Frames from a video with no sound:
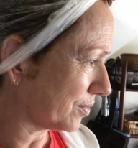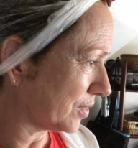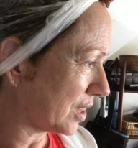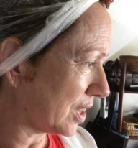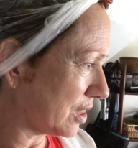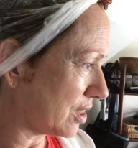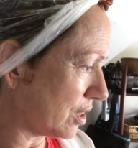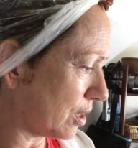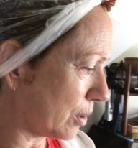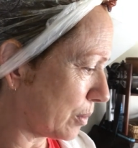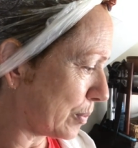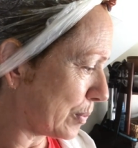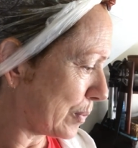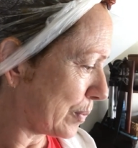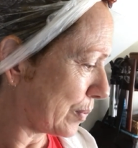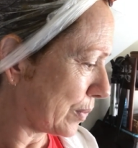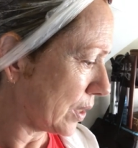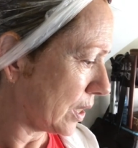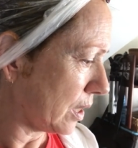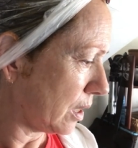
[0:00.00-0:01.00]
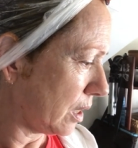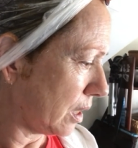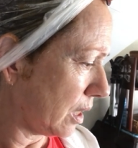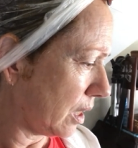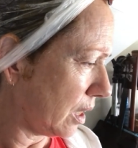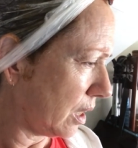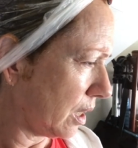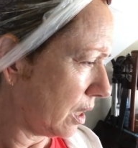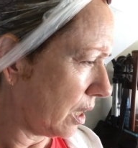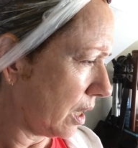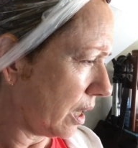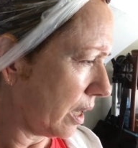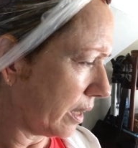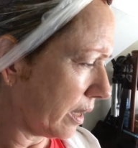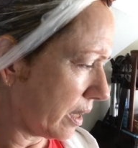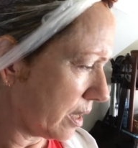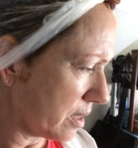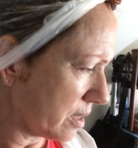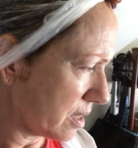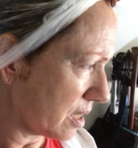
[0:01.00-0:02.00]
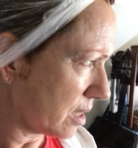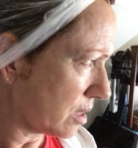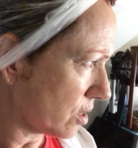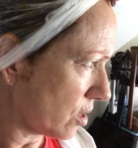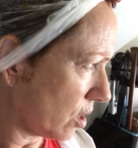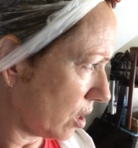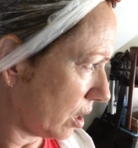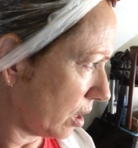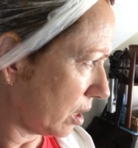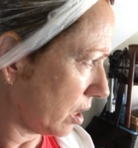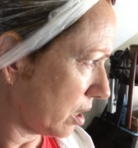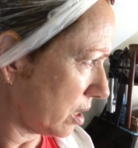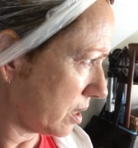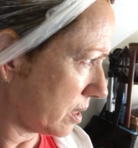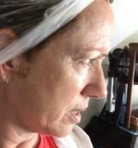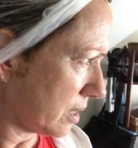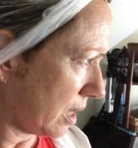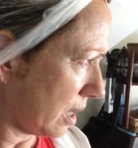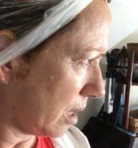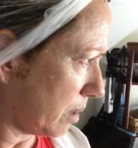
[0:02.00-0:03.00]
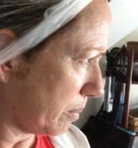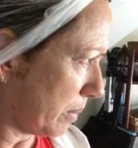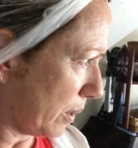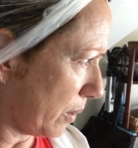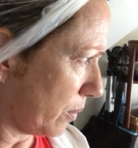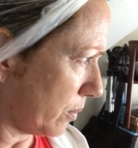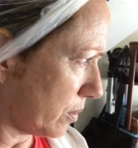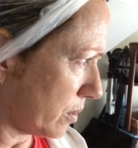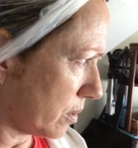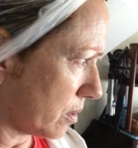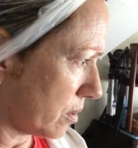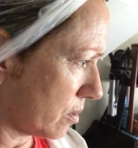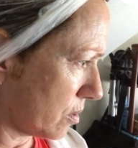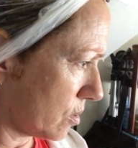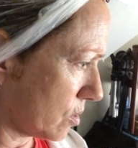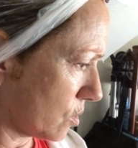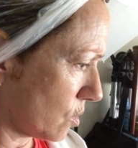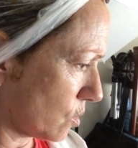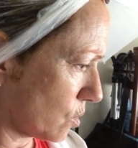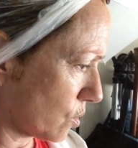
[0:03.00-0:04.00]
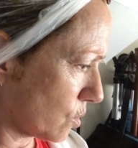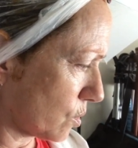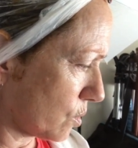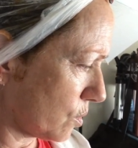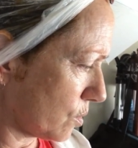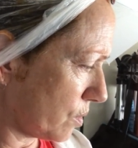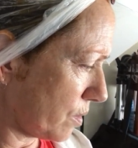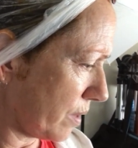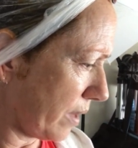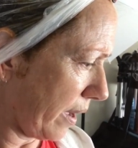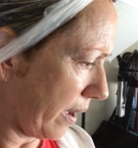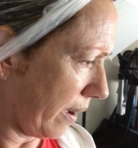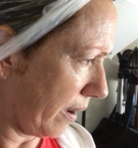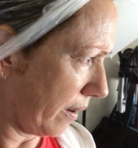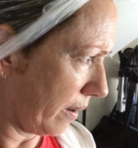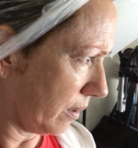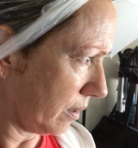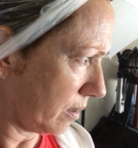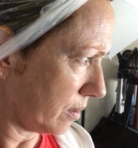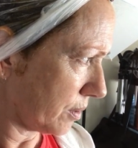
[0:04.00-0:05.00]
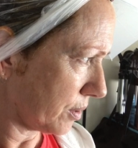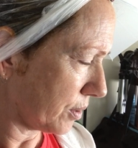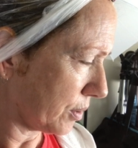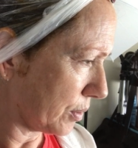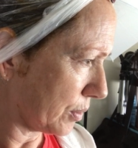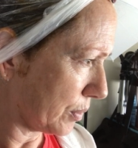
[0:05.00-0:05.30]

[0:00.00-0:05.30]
so, I guess that's all I got to say about that.